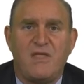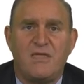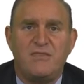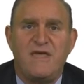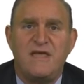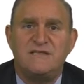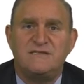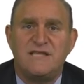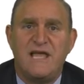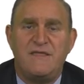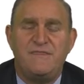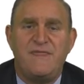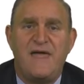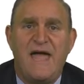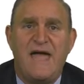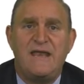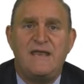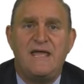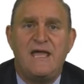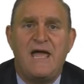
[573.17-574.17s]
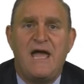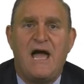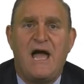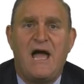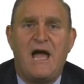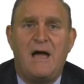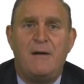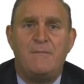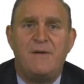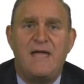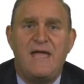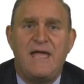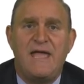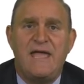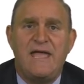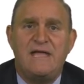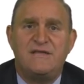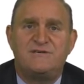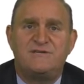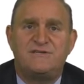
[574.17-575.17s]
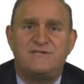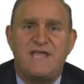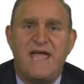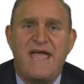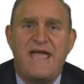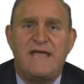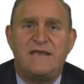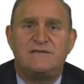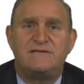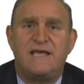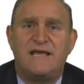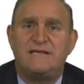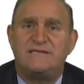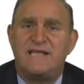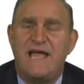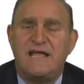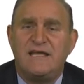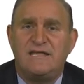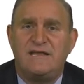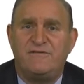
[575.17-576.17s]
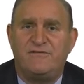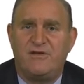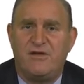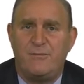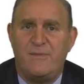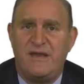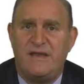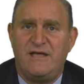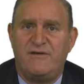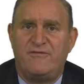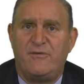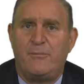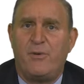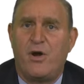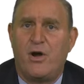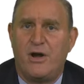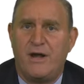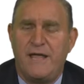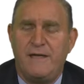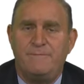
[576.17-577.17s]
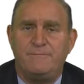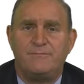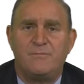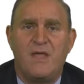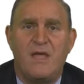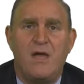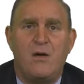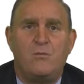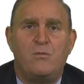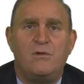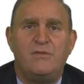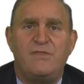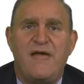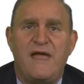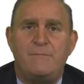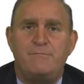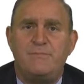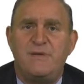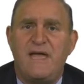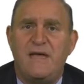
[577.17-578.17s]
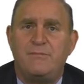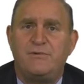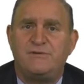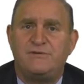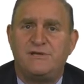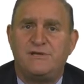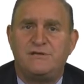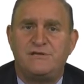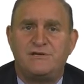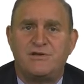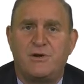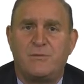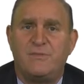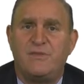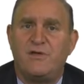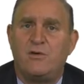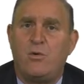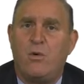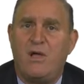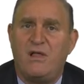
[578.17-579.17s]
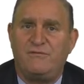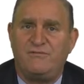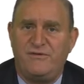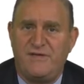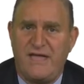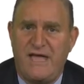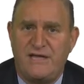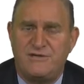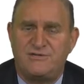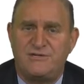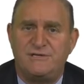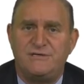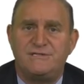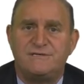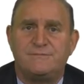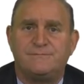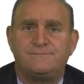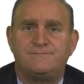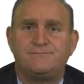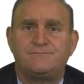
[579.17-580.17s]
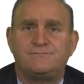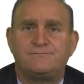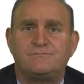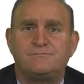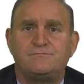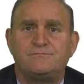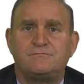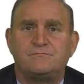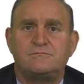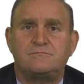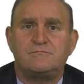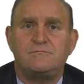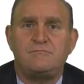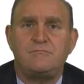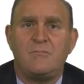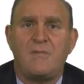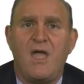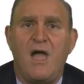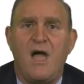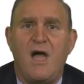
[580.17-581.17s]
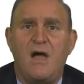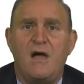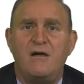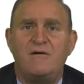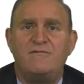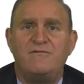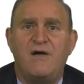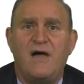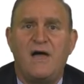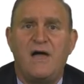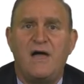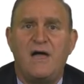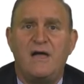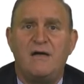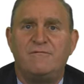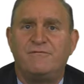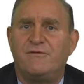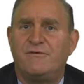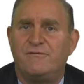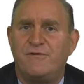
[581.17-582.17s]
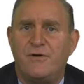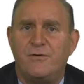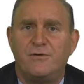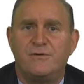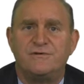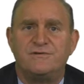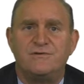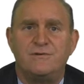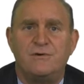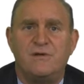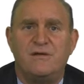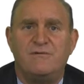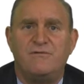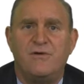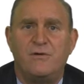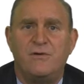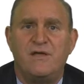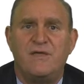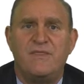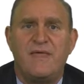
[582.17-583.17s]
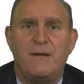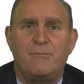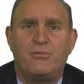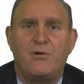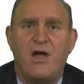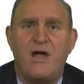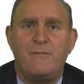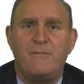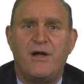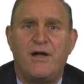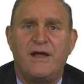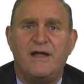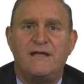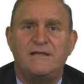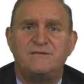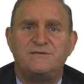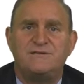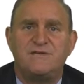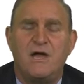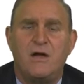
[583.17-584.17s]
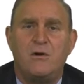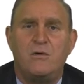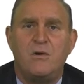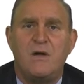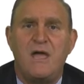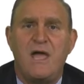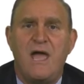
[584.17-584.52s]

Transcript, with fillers: They said that um, each state executive committee of a party will then be able to determine the qualifications of uh, for voters who can vote in that primary. And so